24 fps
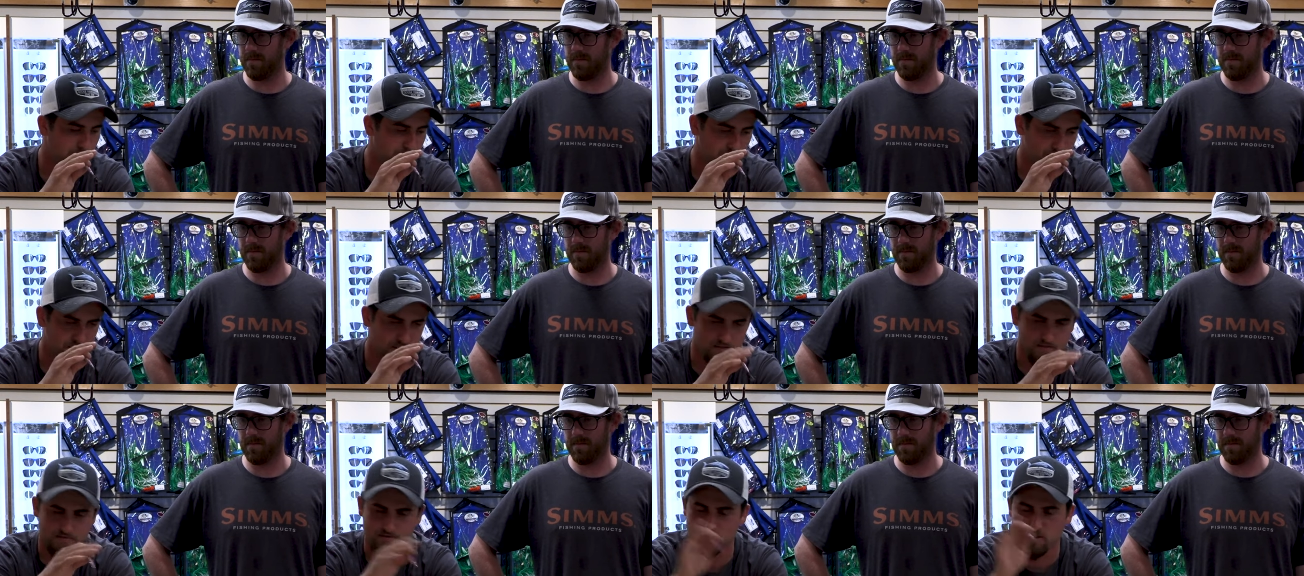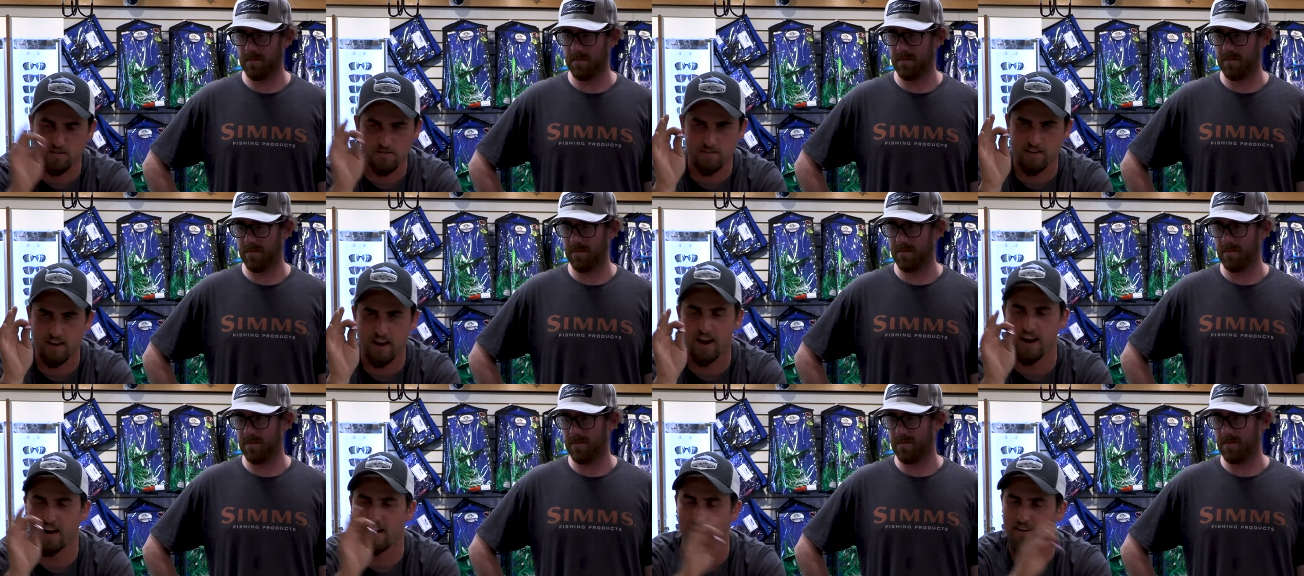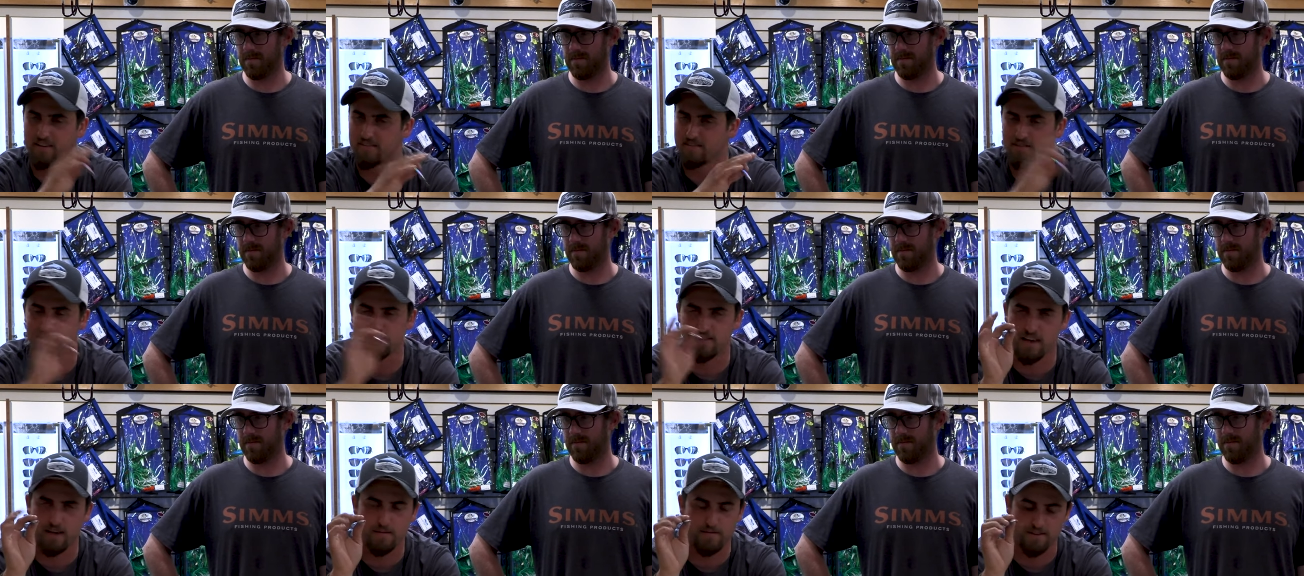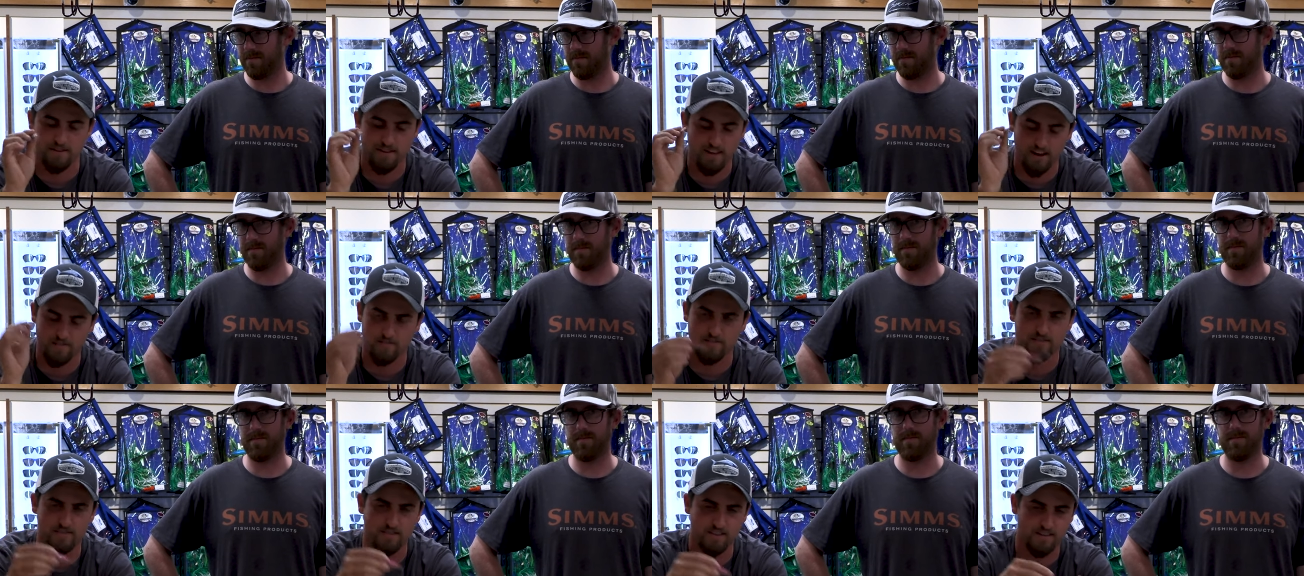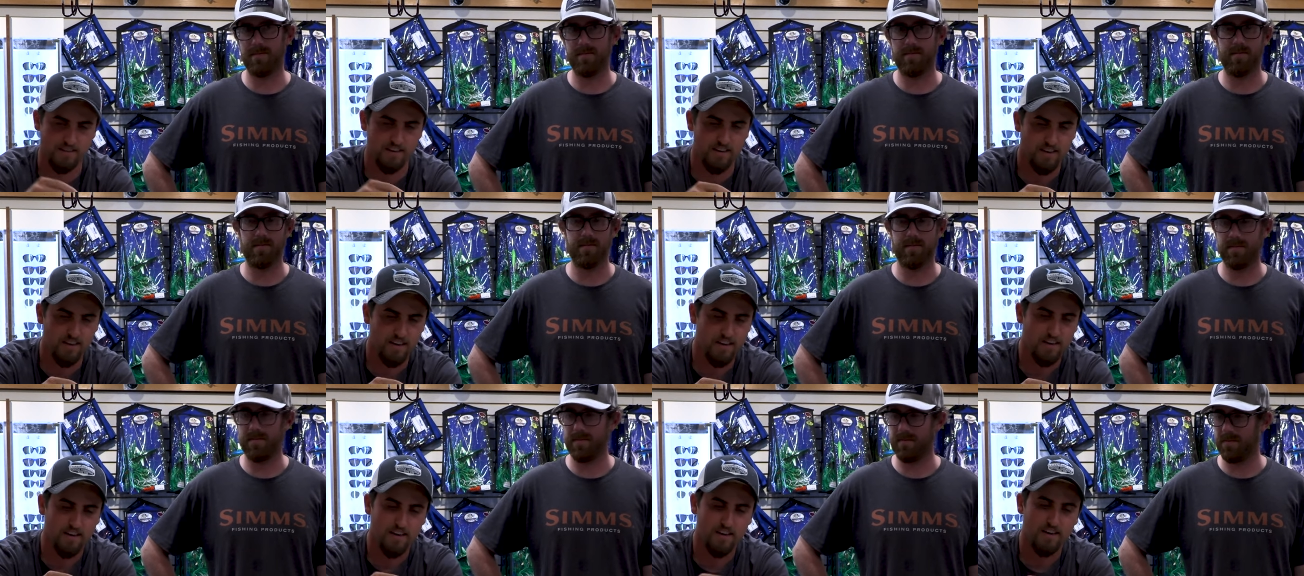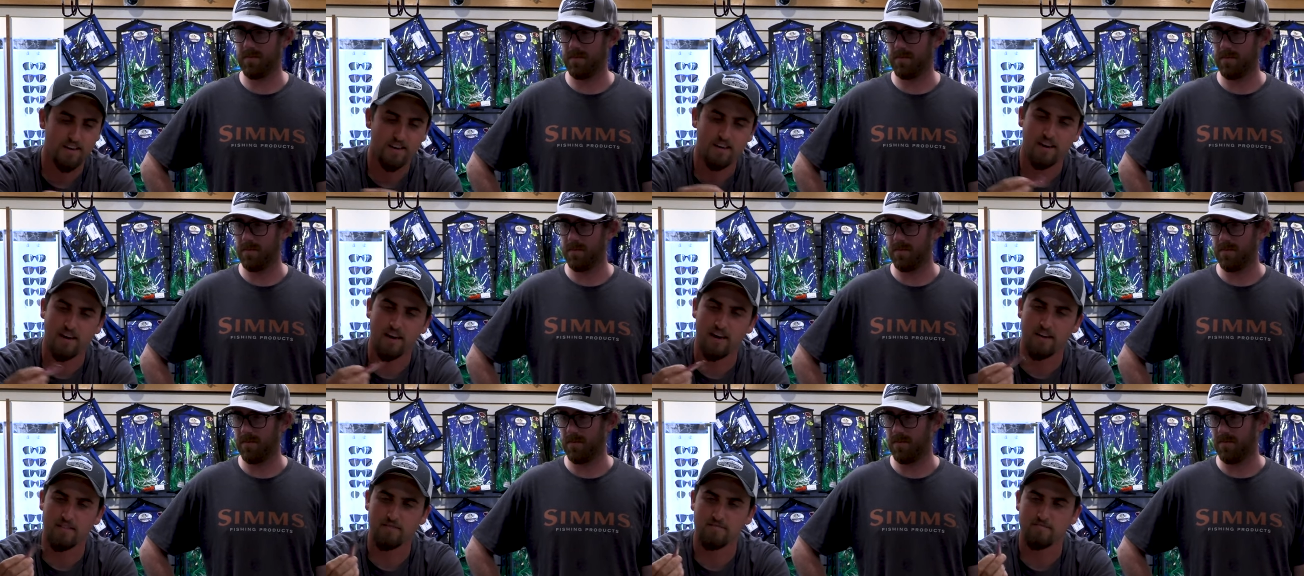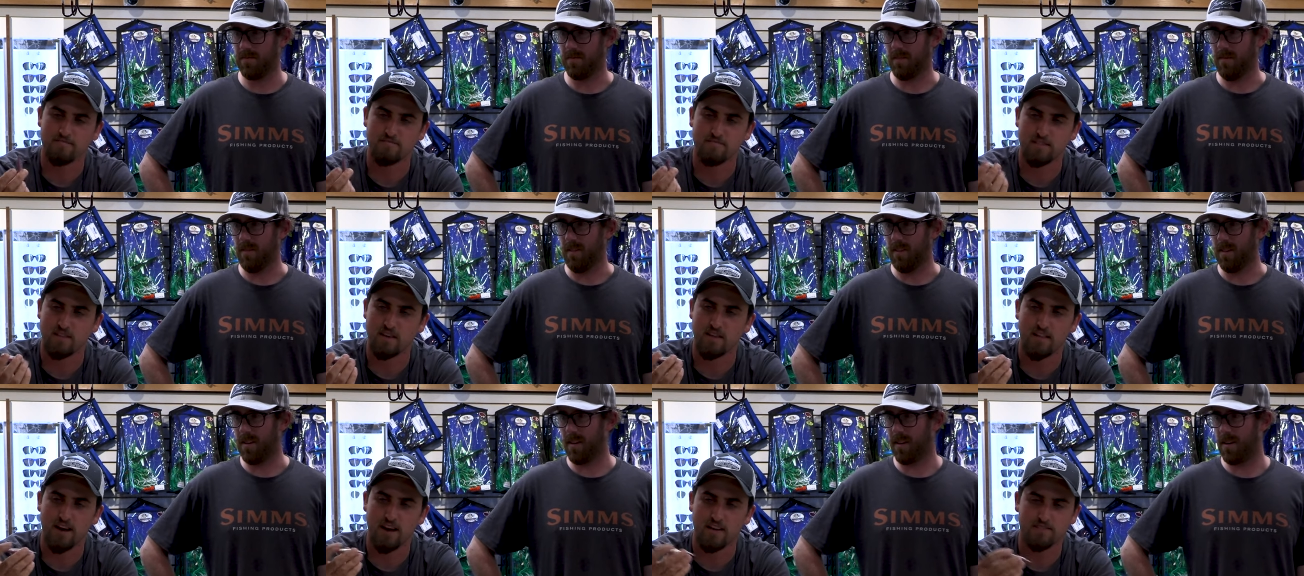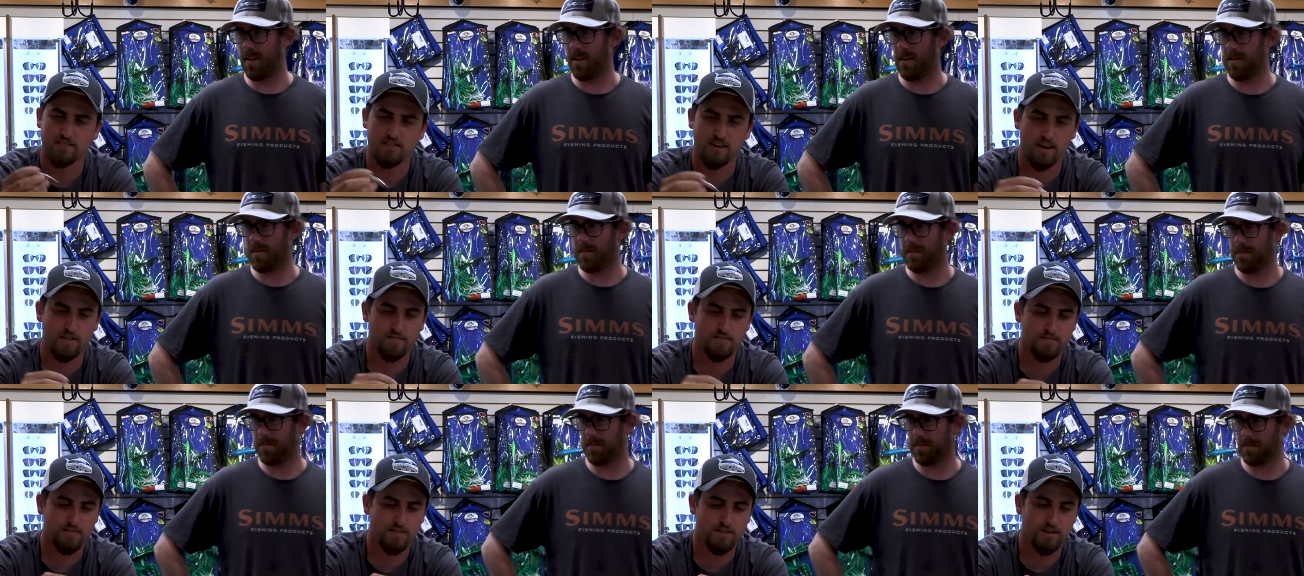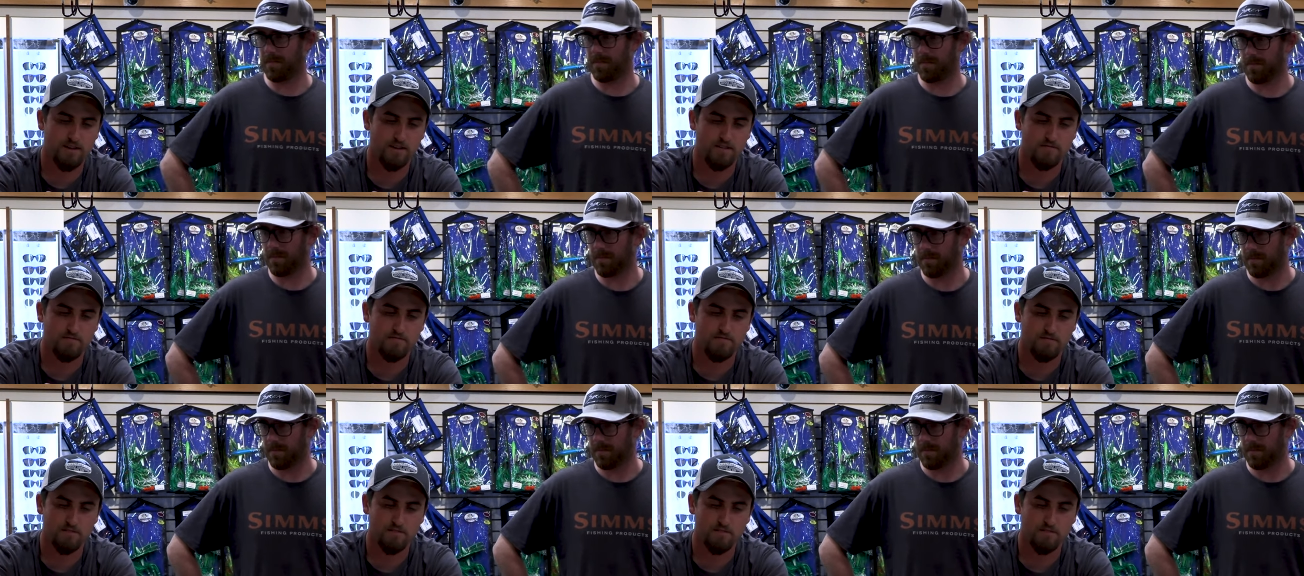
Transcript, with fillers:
Speaker 1: bunker, juvie herring, you name it, everything. And they last up, you know,